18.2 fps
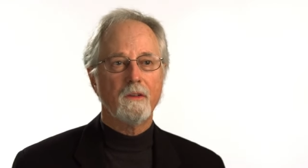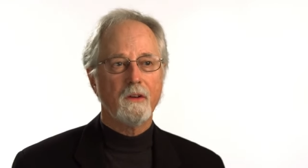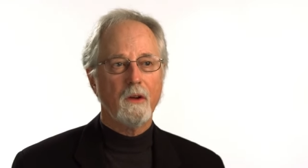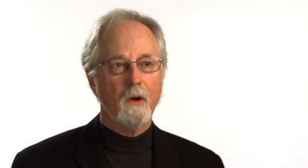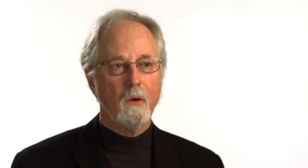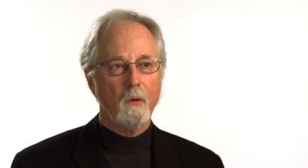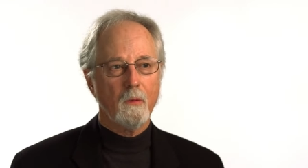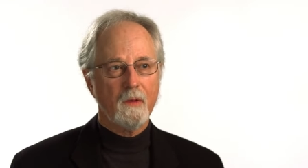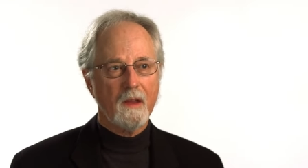
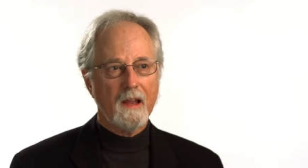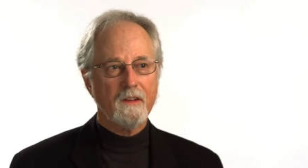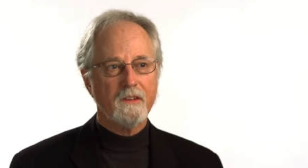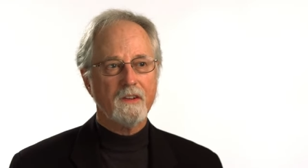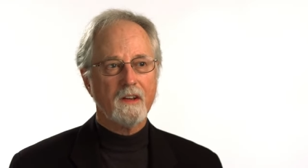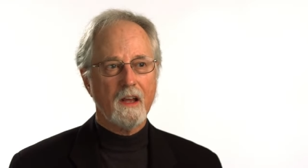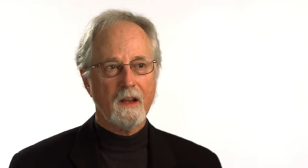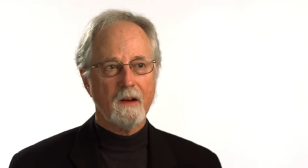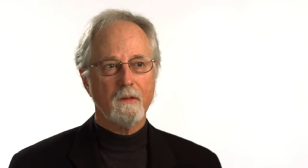So
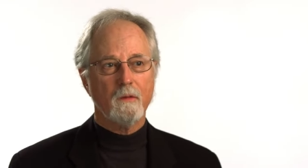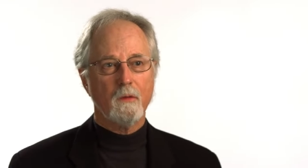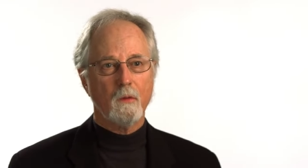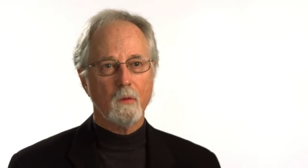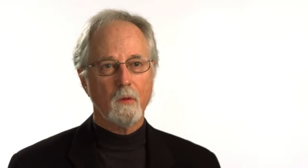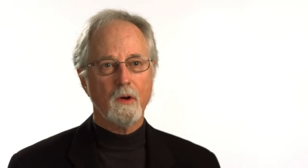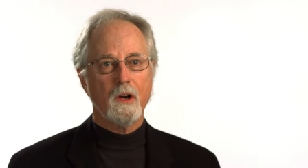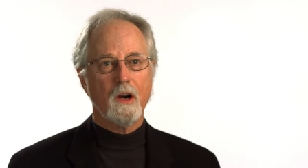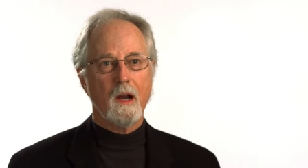that's kind
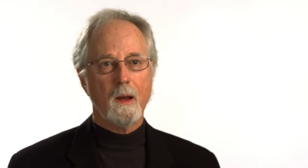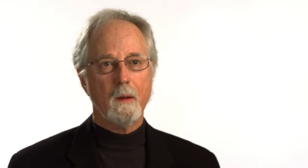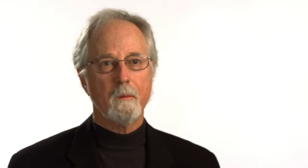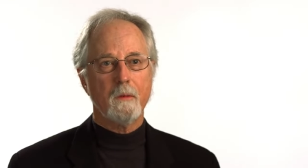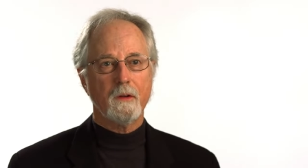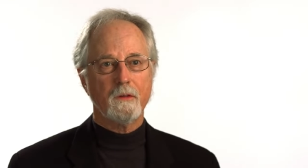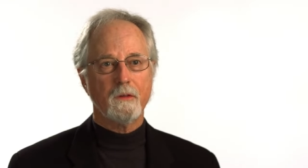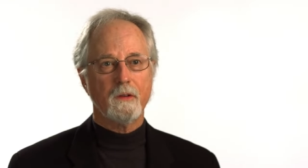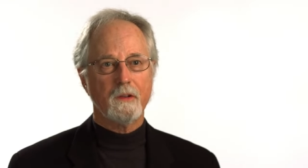of where I'm
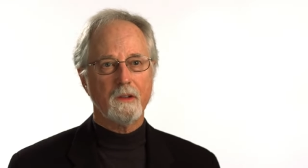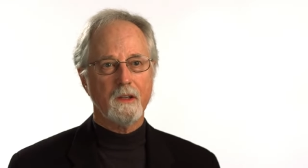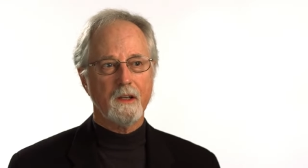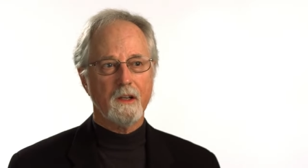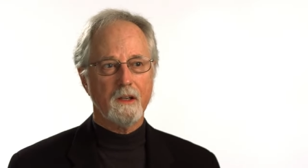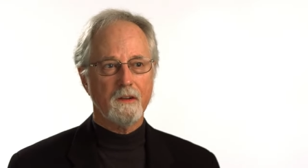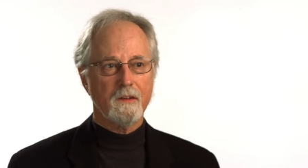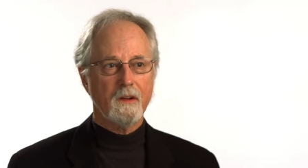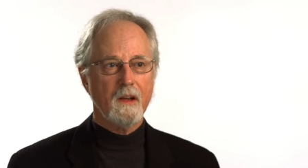interested,
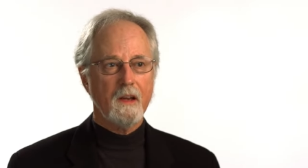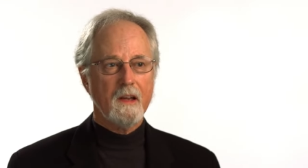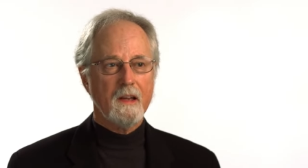is